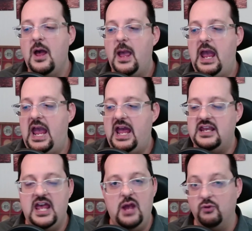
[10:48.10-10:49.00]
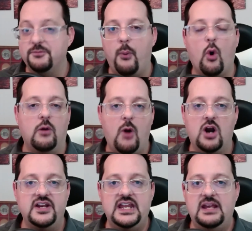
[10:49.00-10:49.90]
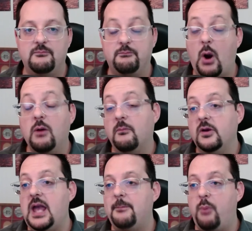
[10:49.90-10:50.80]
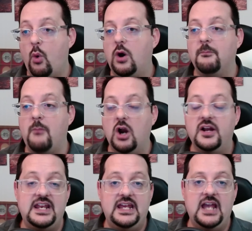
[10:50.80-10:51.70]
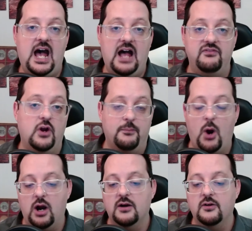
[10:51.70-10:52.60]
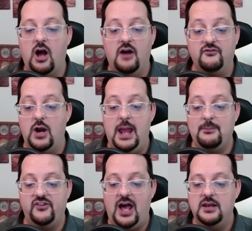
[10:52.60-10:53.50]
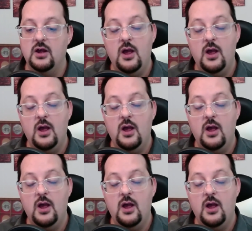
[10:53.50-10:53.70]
And it was poor marketing, poor marketing on their part for Amazon,